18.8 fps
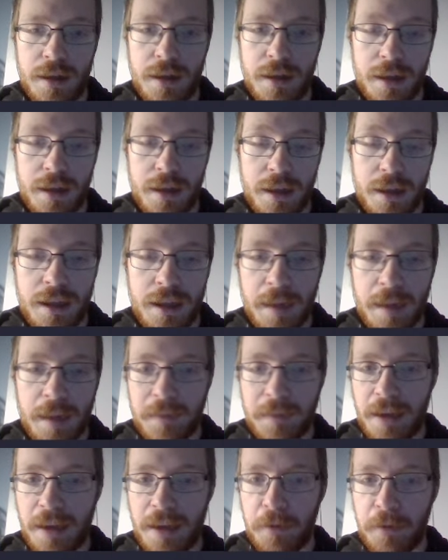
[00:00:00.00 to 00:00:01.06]
Yep, that
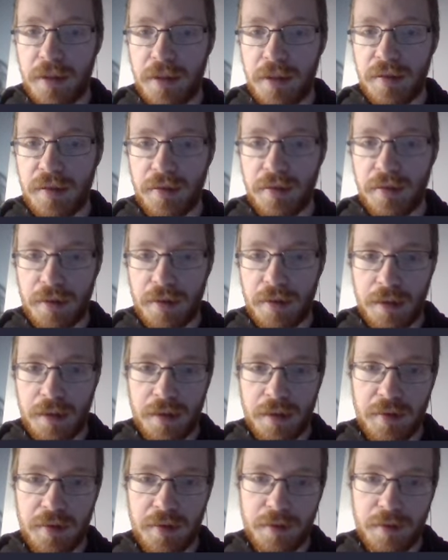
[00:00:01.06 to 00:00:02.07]
works. Nice.